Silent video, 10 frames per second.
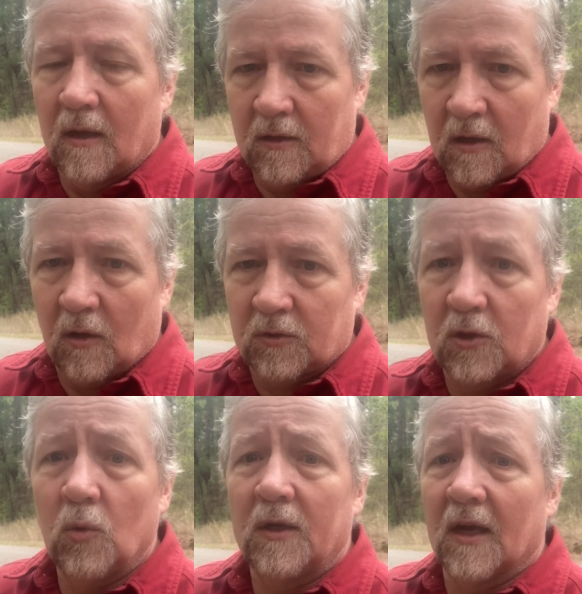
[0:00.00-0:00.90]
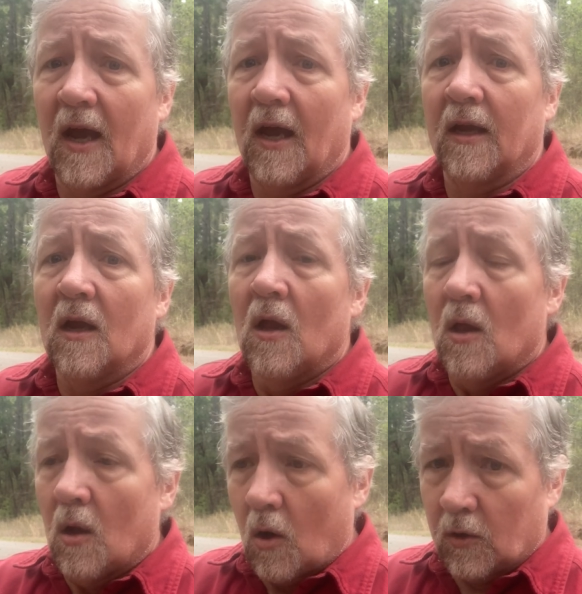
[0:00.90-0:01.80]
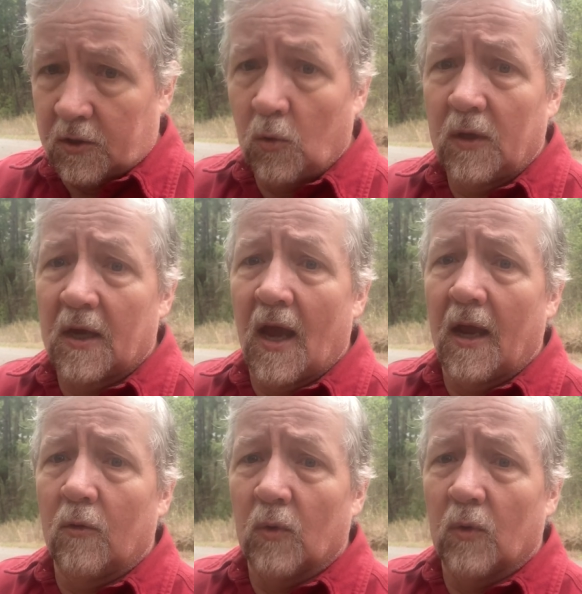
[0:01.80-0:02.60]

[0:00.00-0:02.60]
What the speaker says: 2 a day or 2 a day.